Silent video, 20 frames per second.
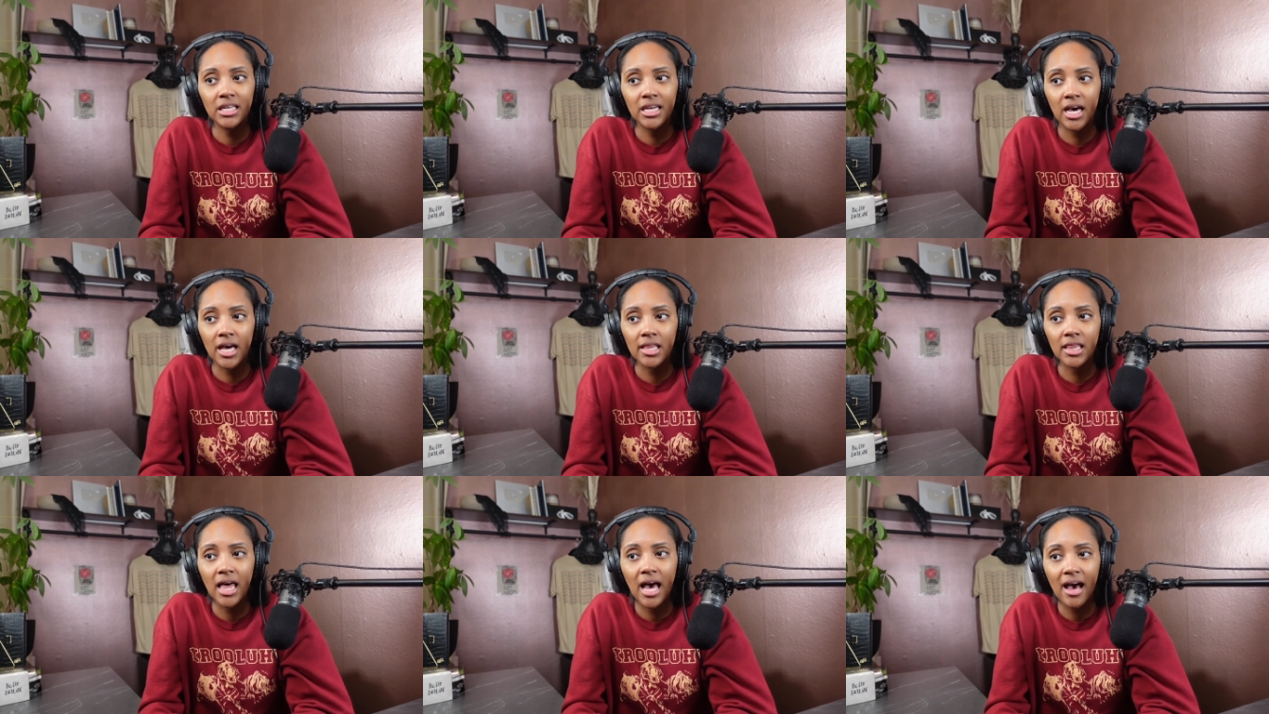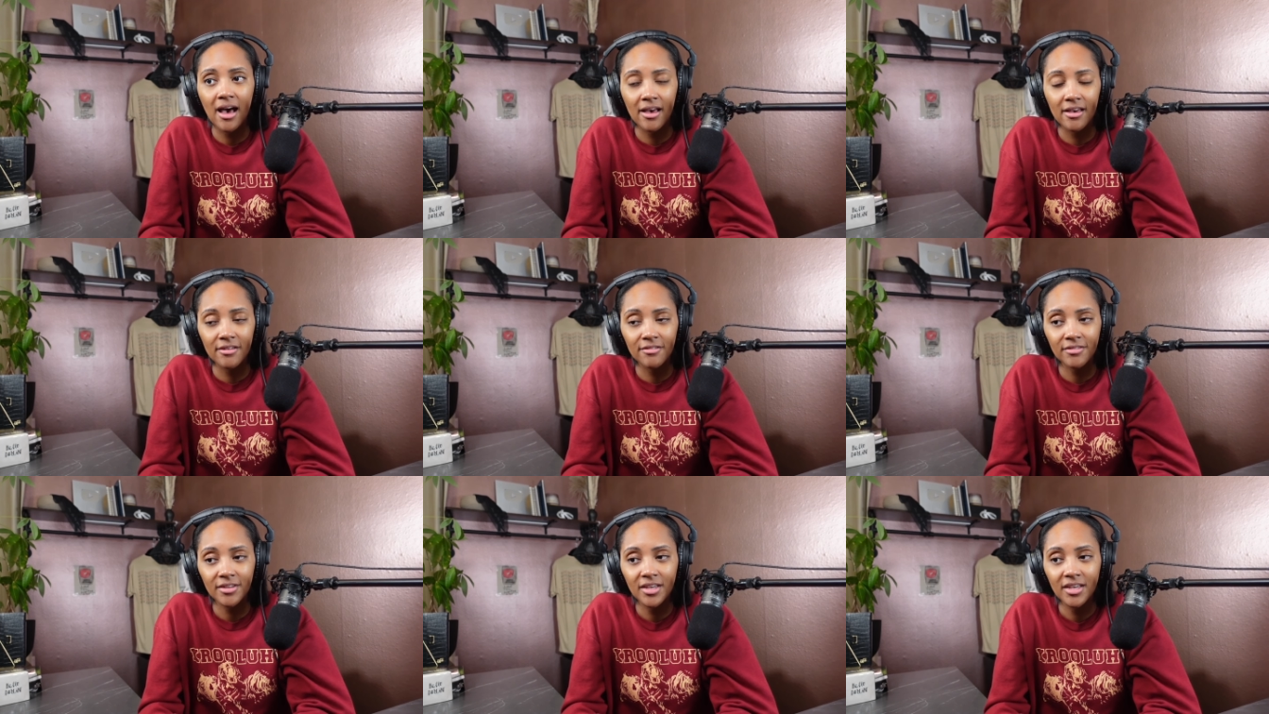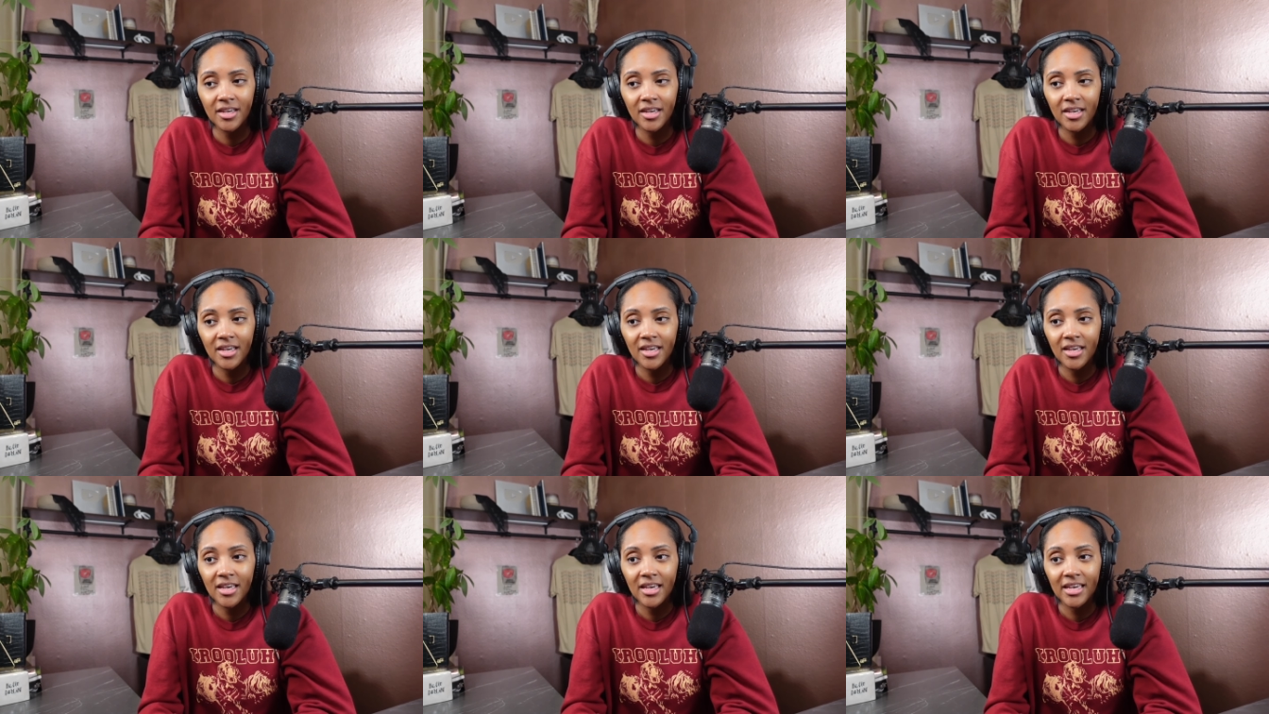not live,
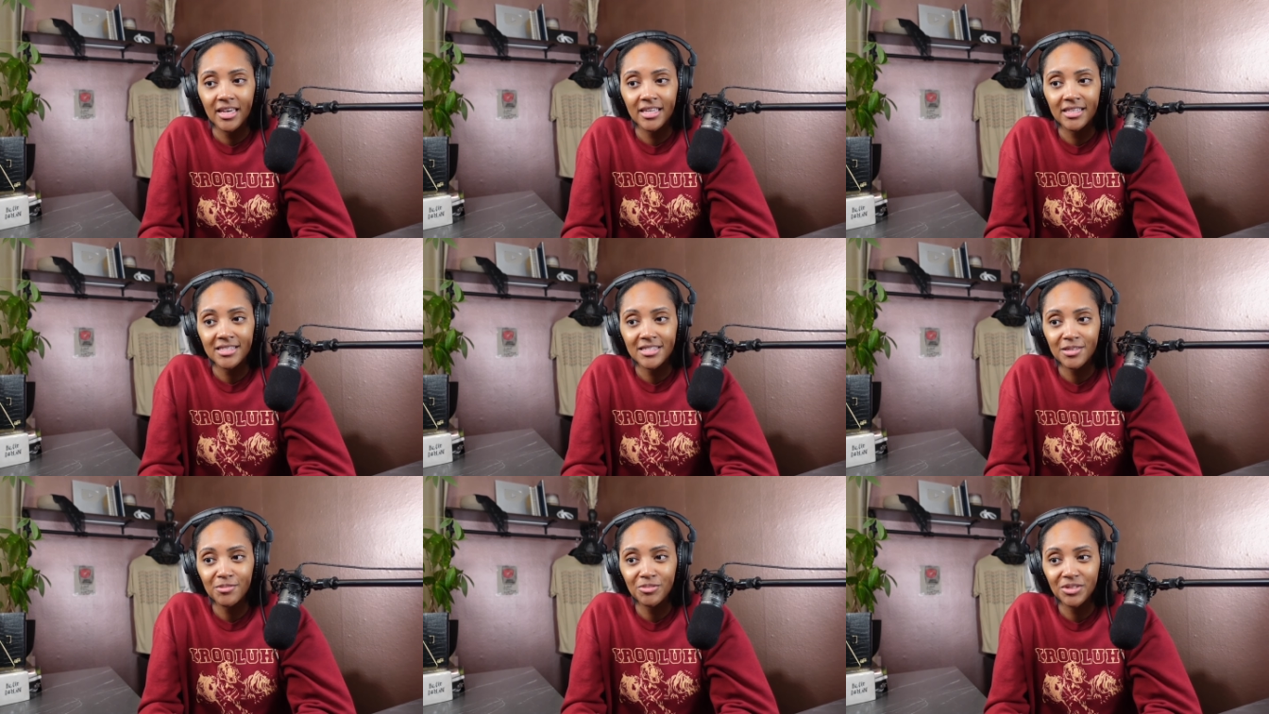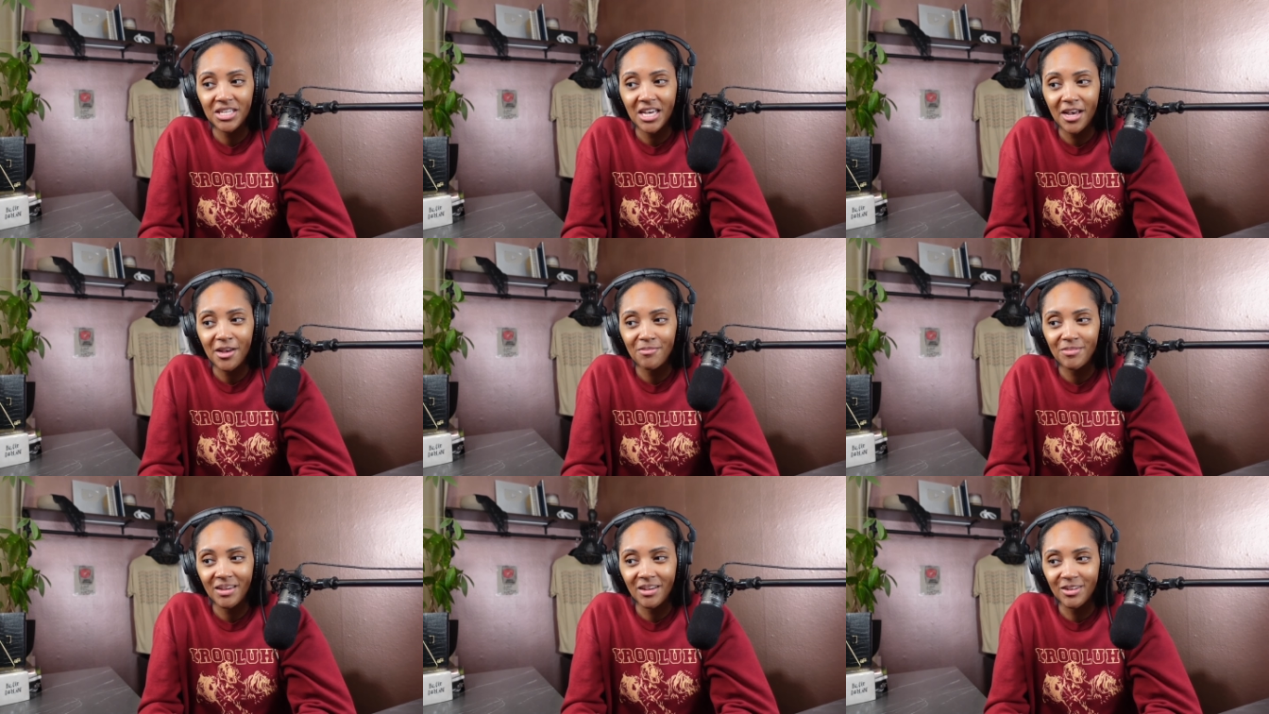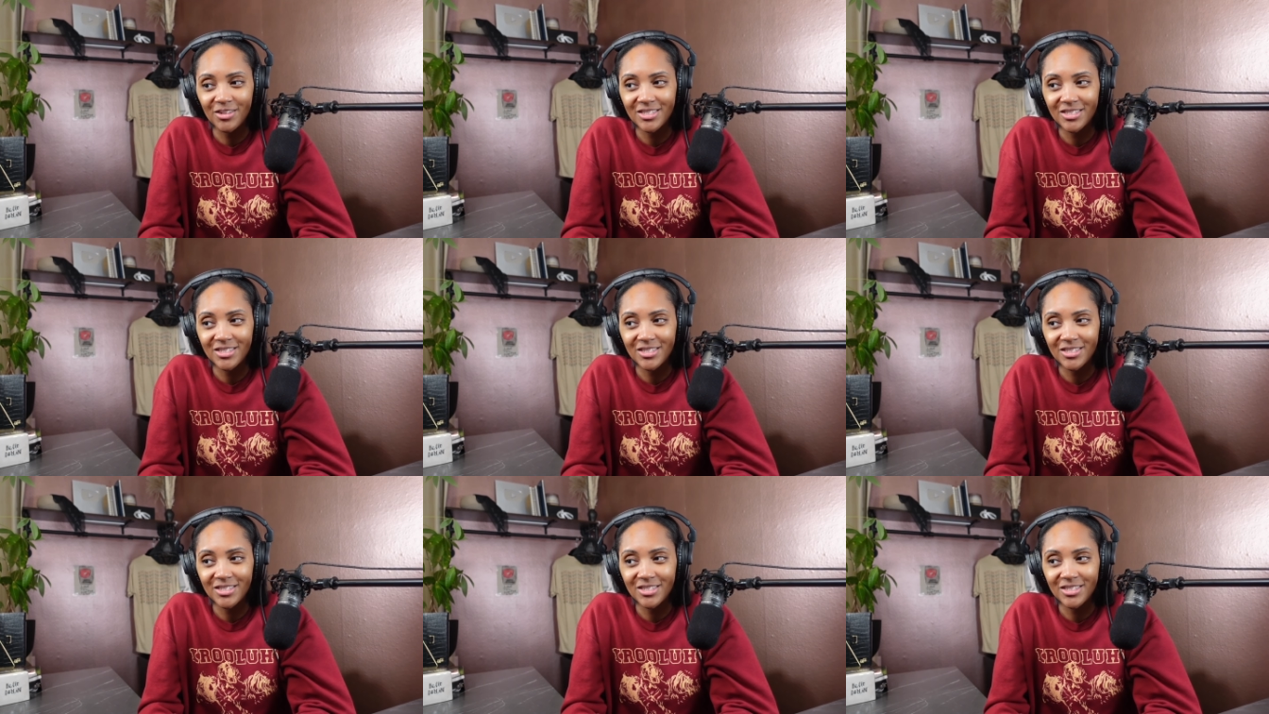in some time now.